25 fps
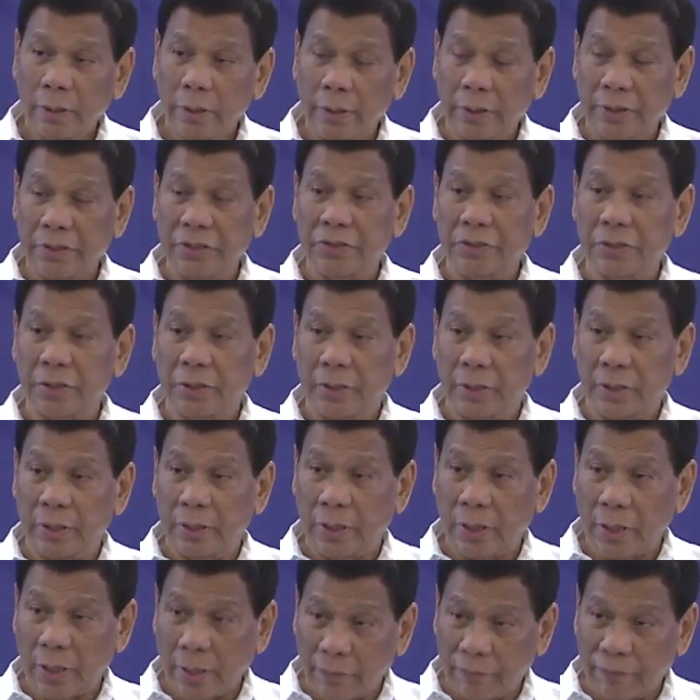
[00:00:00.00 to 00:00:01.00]
is
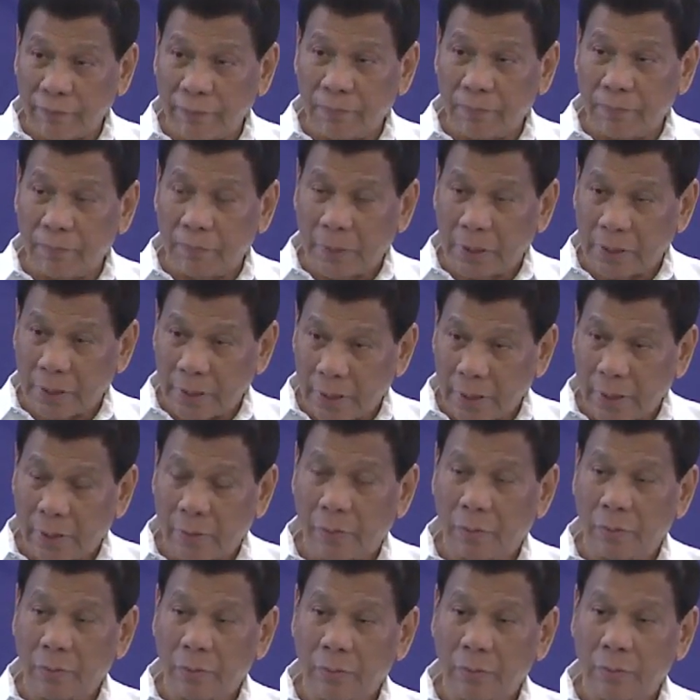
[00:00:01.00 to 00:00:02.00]
a half
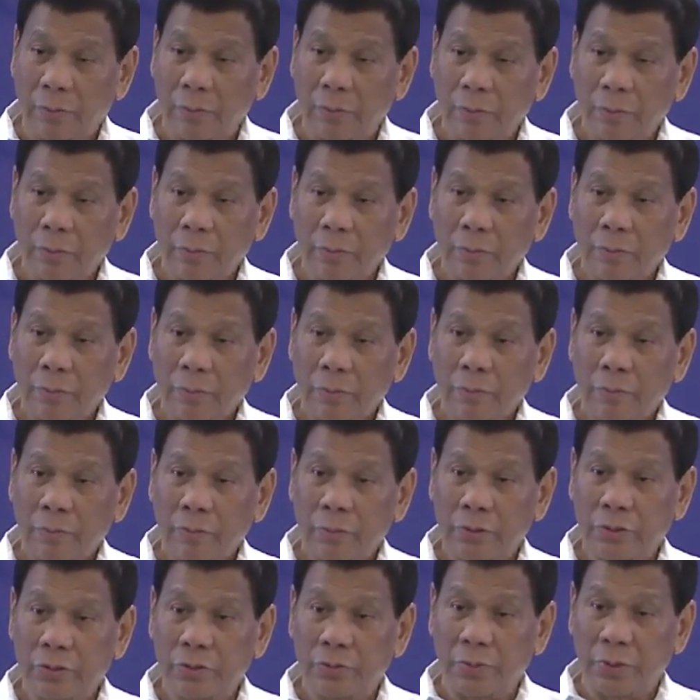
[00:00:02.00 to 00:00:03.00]
Maranao,
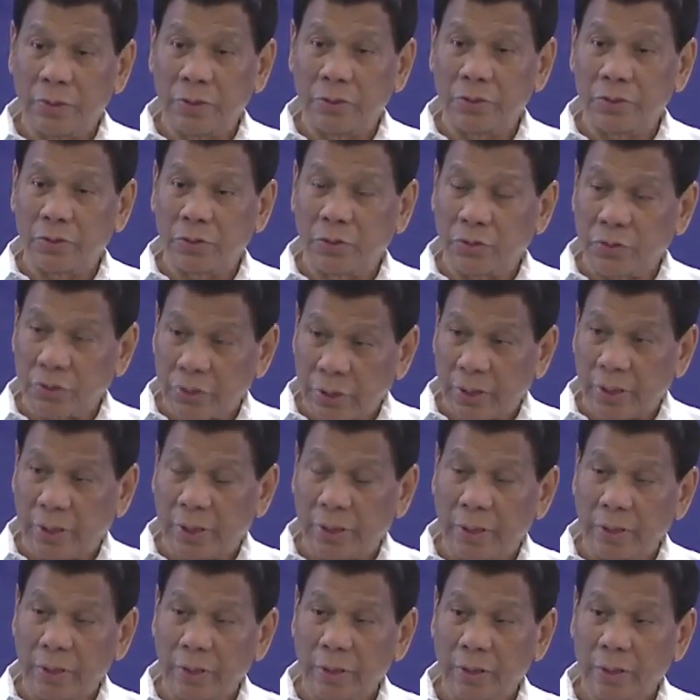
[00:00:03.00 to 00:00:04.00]
which means to
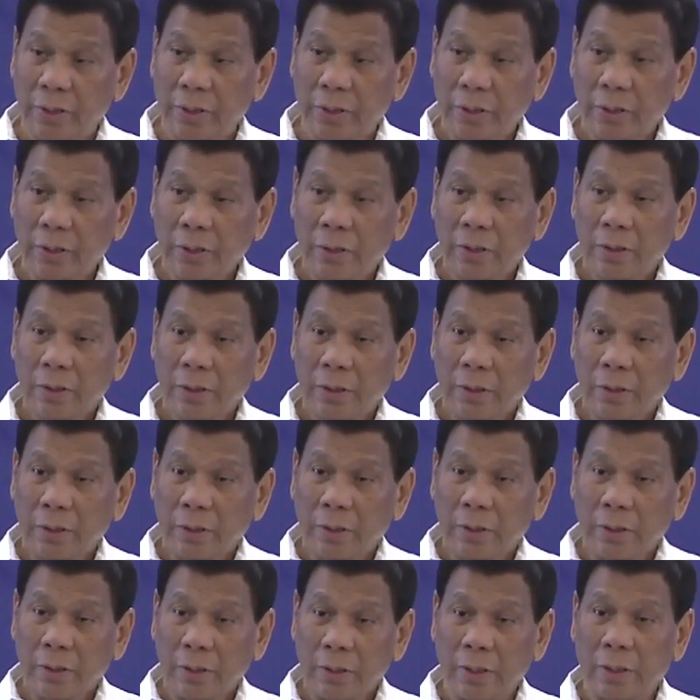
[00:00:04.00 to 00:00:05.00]
say
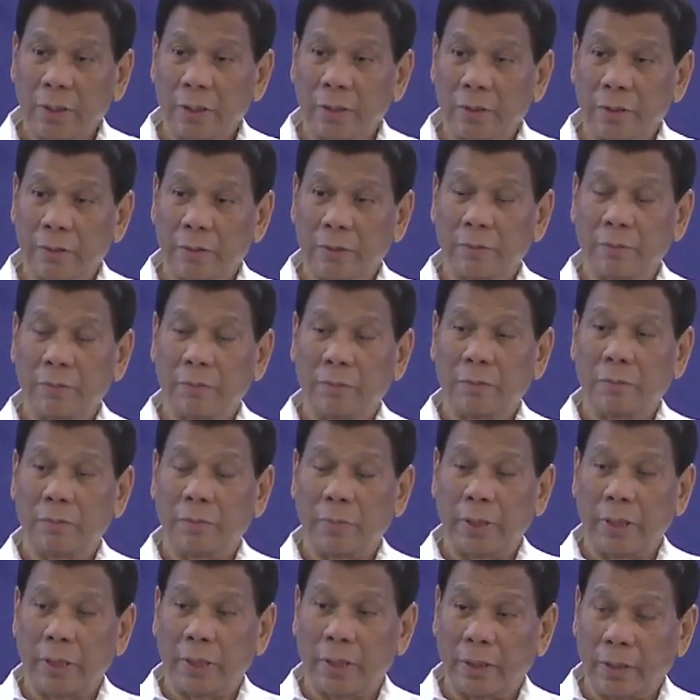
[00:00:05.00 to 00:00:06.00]
that
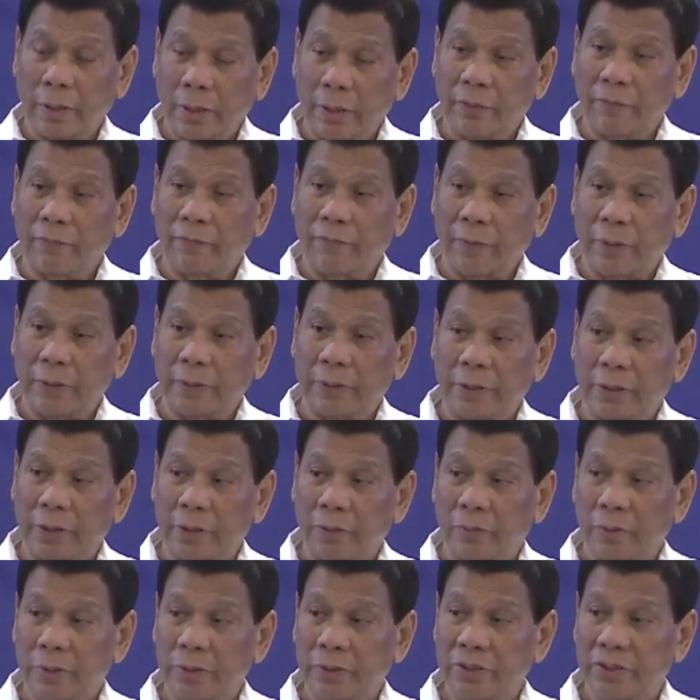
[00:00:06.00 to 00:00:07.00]
my
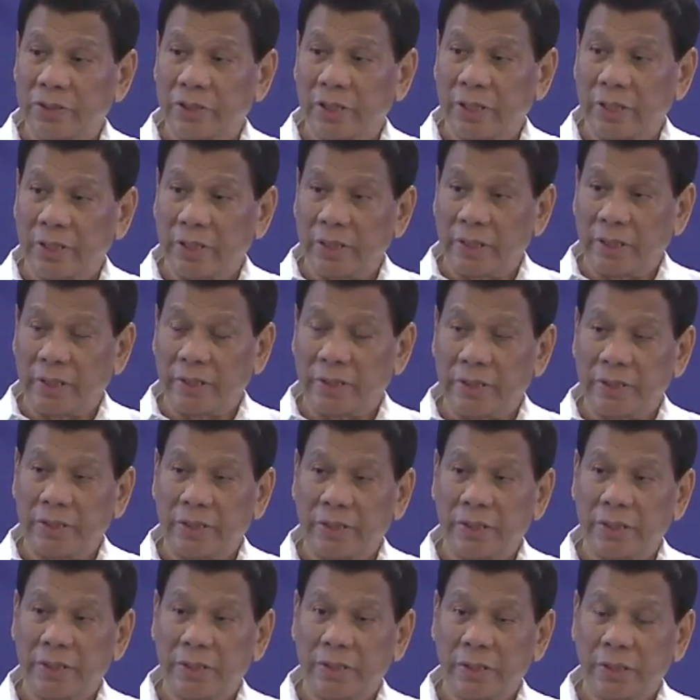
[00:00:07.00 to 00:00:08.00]
grandfather was
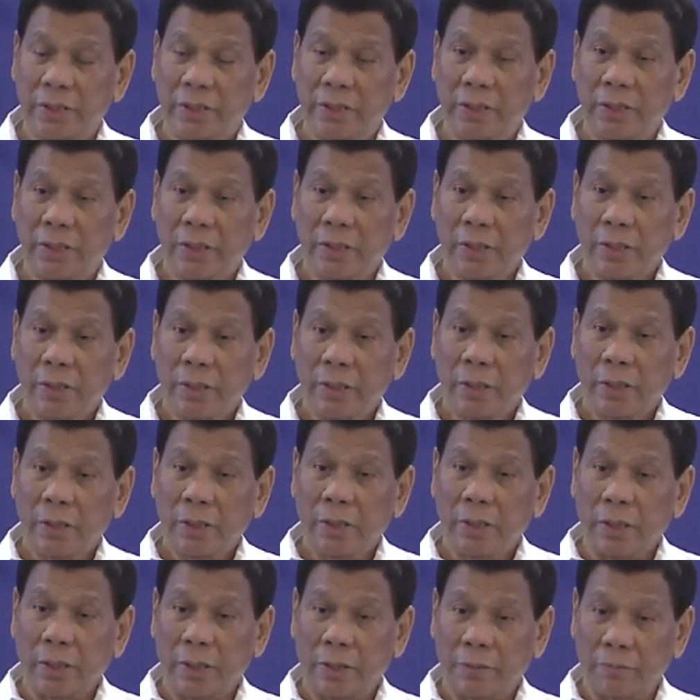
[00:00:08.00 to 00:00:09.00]
Chinese
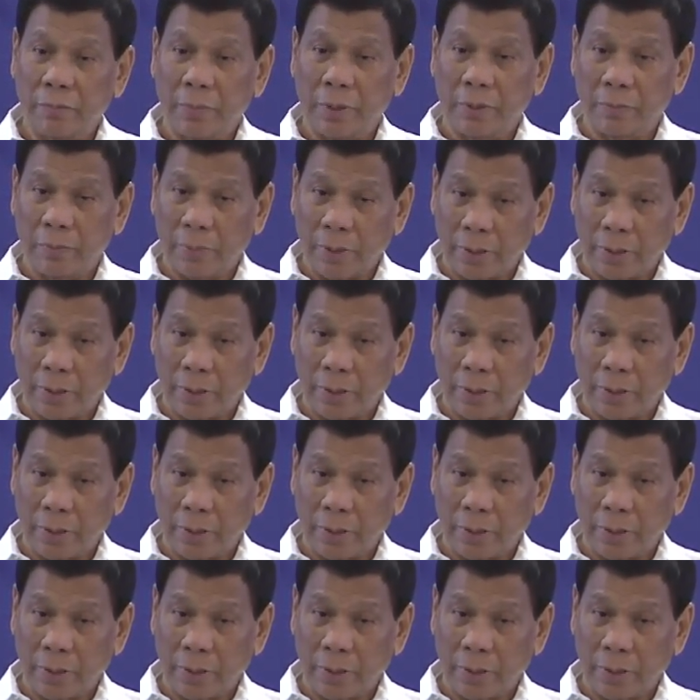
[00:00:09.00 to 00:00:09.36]
and my